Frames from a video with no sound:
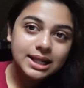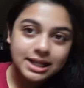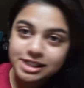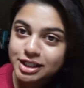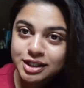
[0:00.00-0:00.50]

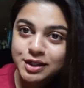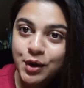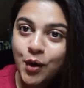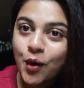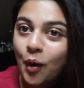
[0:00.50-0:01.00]
Let's just
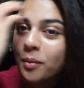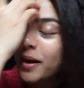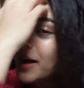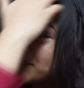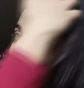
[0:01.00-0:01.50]
hope.
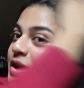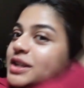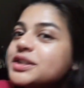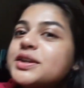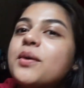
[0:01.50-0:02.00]

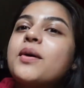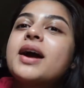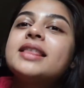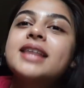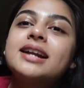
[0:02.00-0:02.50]
So
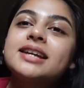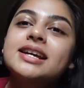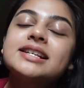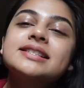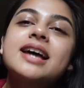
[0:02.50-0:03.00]
in that
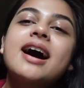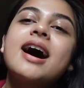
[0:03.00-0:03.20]
case,